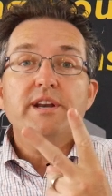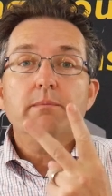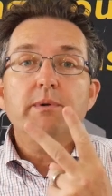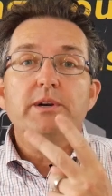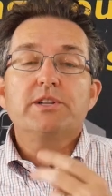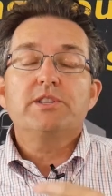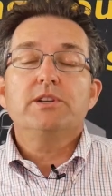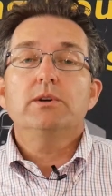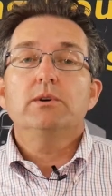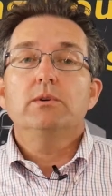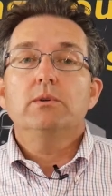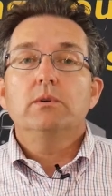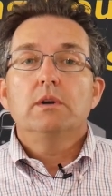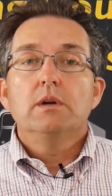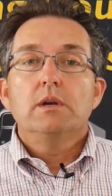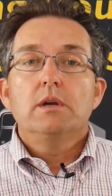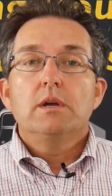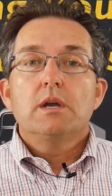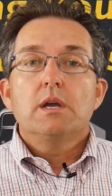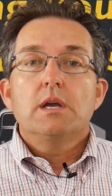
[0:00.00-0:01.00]
number two,
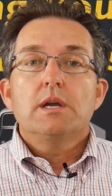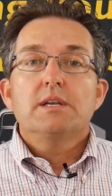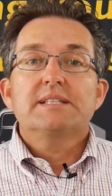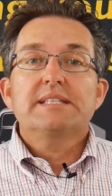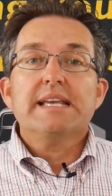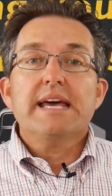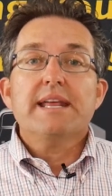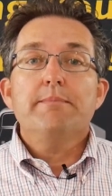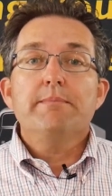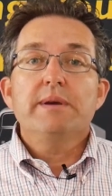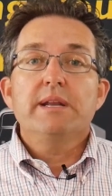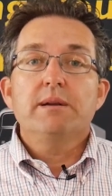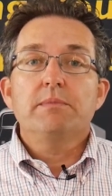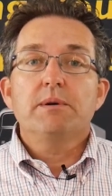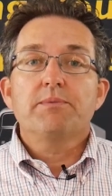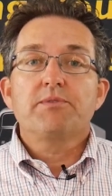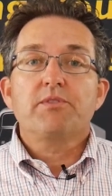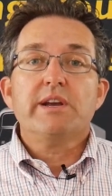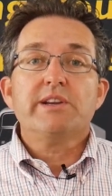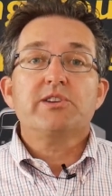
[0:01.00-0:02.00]
set a
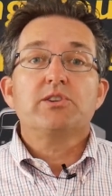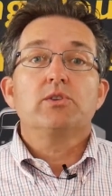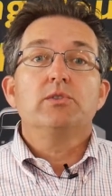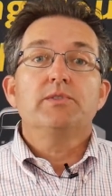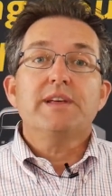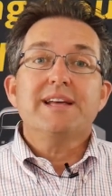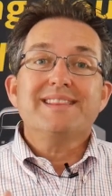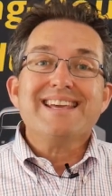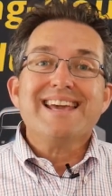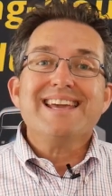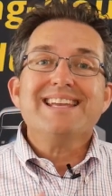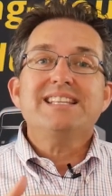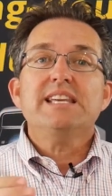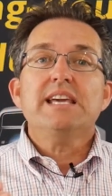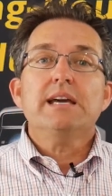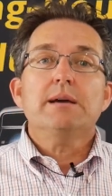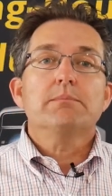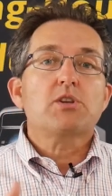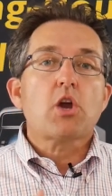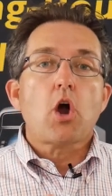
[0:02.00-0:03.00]
minimum threshold that the
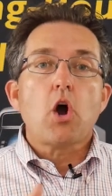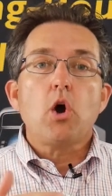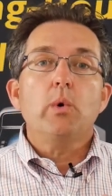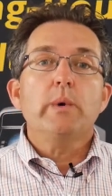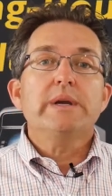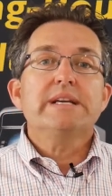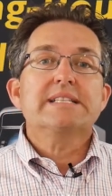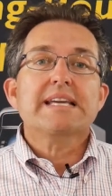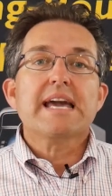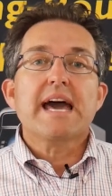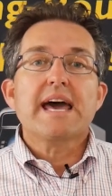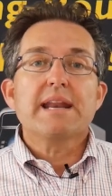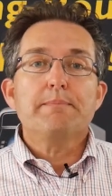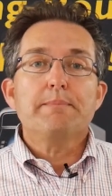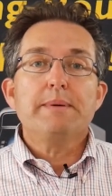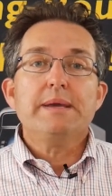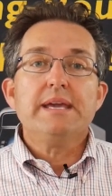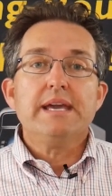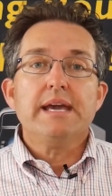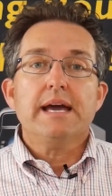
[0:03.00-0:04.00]
ATM's always got to
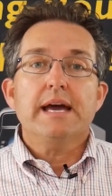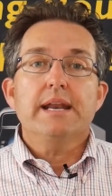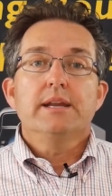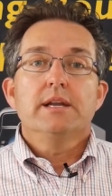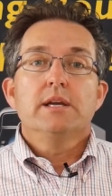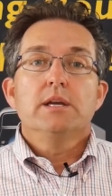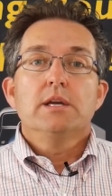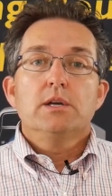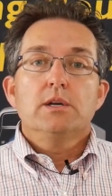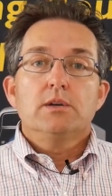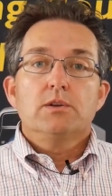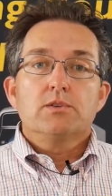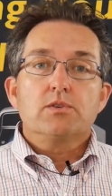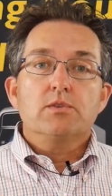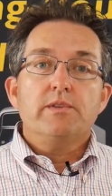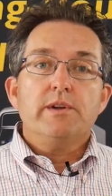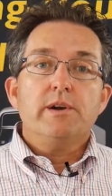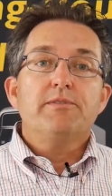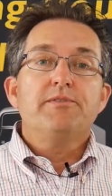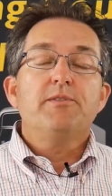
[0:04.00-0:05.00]
be at. So
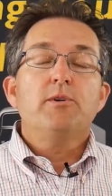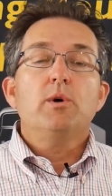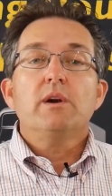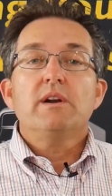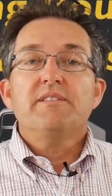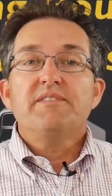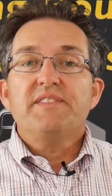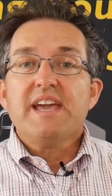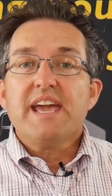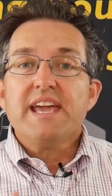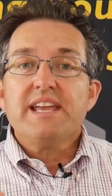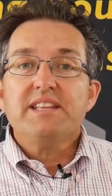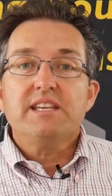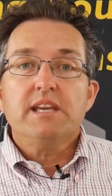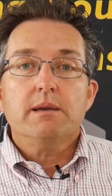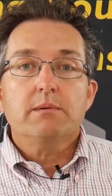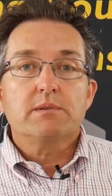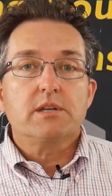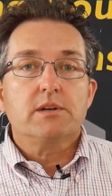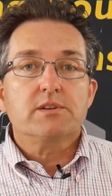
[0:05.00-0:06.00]
therefore, if the
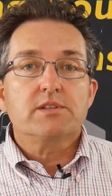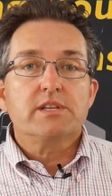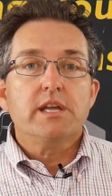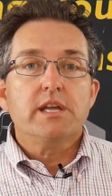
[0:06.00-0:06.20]
ATM starts